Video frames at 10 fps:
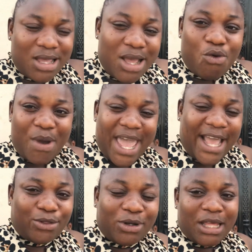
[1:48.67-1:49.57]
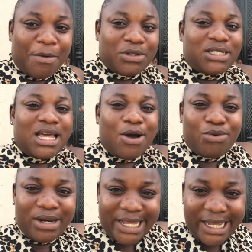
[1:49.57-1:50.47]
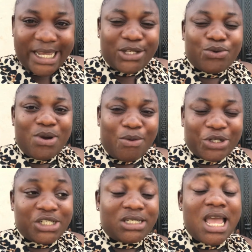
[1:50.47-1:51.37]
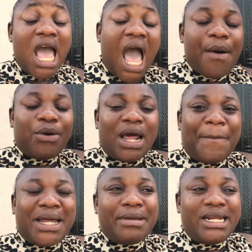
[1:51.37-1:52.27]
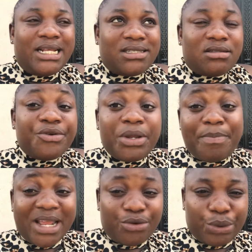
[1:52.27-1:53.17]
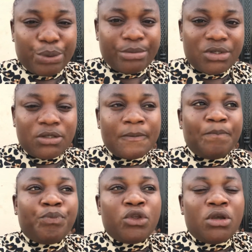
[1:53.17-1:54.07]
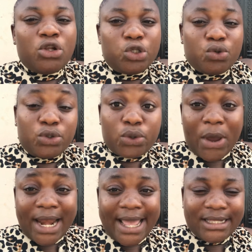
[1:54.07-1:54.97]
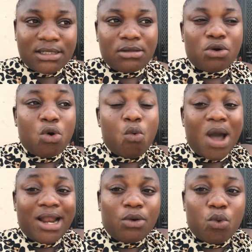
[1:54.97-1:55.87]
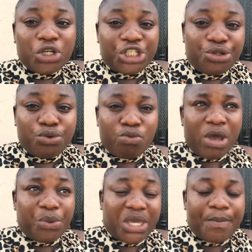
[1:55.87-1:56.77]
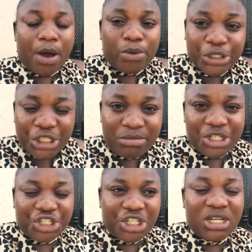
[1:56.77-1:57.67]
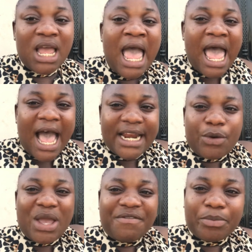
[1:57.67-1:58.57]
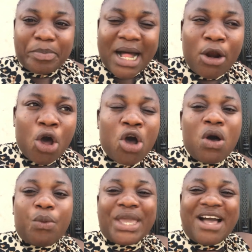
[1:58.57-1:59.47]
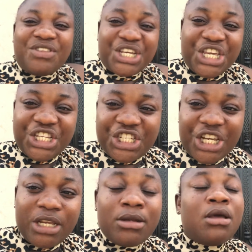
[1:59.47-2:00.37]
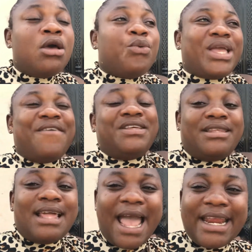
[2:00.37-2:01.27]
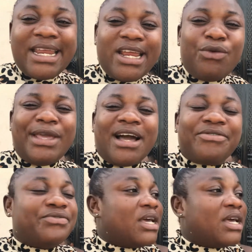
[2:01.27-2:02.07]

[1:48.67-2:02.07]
where I talked about it, I will link it. You go and watch it. Our own apartment is 3 bedrooms, 2 toilets, 1 washing room where we keep our washing machine, and then we have the parlor, we have the kitchen, we have the dining. We have